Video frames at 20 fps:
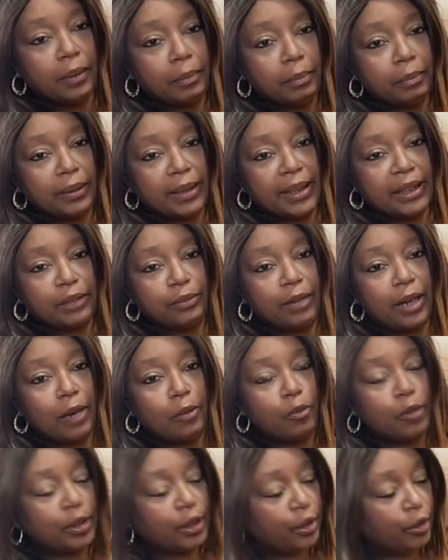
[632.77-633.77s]
place where I
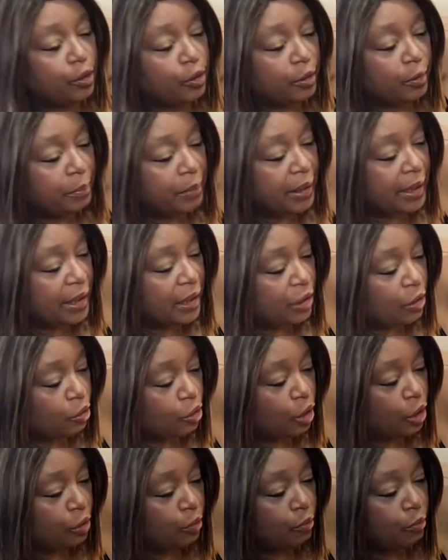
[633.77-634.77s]
wanted her to be, so
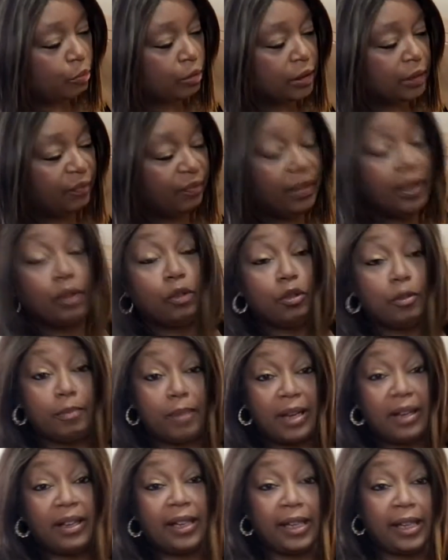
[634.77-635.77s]
she will fit on my
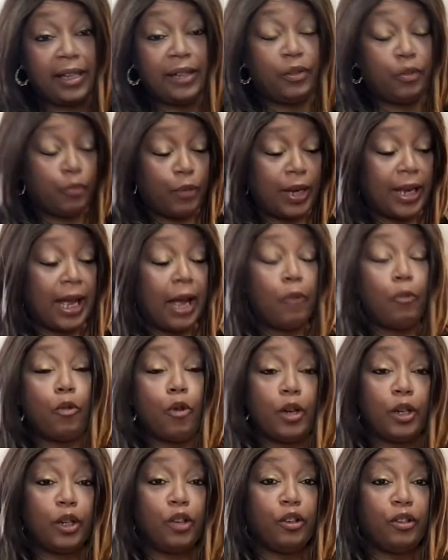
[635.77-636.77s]
head the way I want
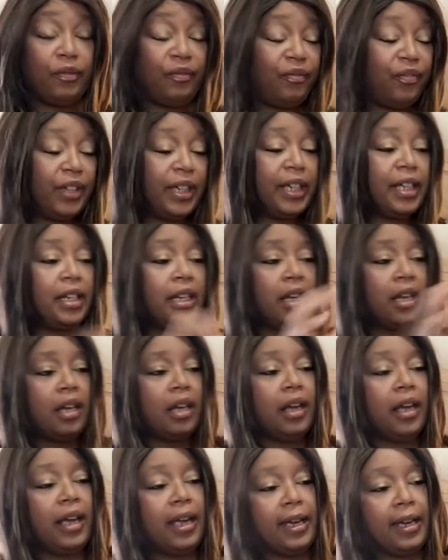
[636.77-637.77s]
her to fit.
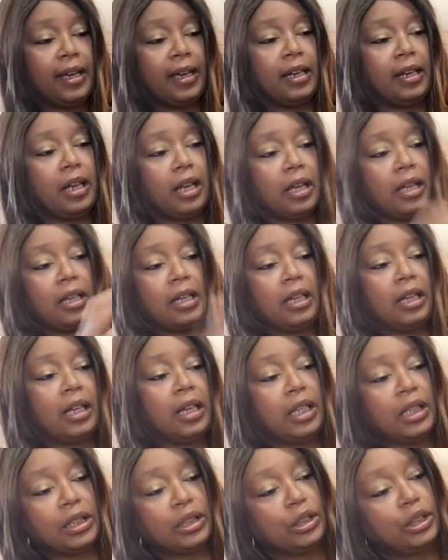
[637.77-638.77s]
And
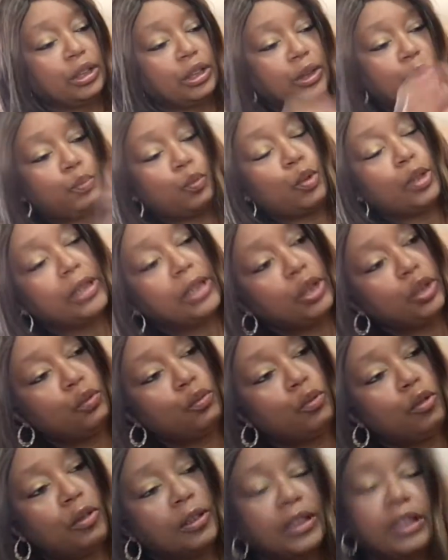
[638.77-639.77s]
just wanted you
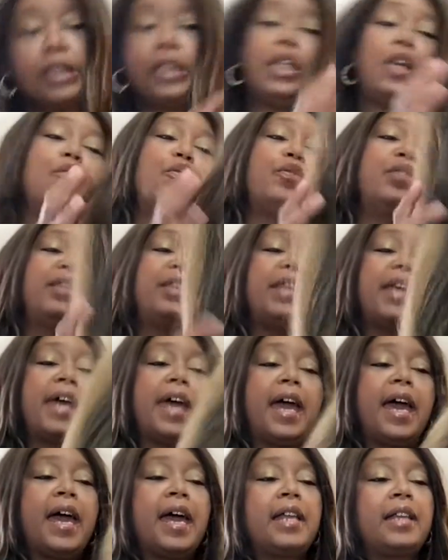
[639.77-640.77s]
all to know
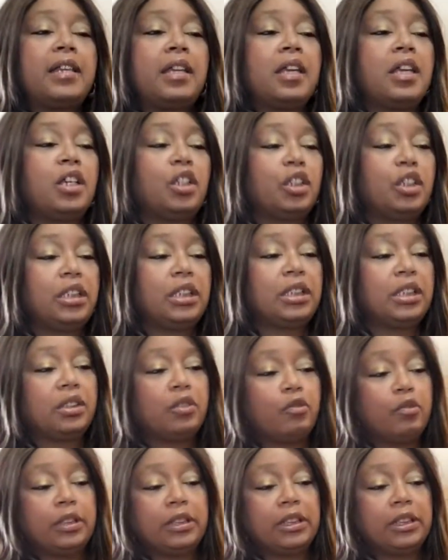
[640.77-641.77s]
that she's
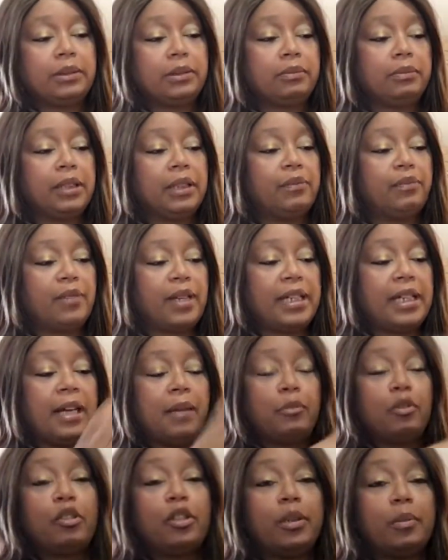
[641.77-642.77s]
going to get ready. I'm
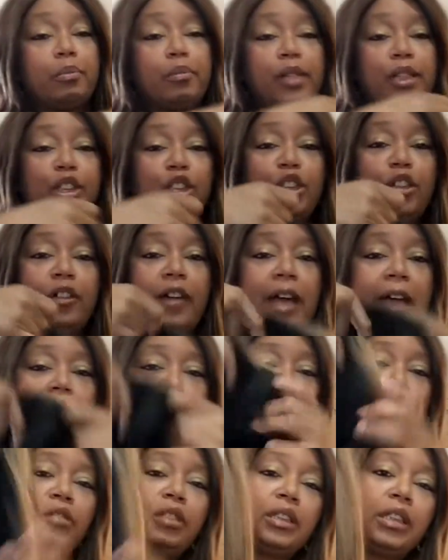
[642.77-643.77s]
going to brush her
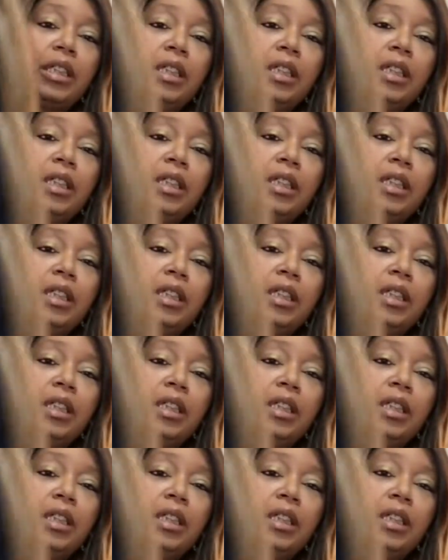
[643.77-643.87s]
out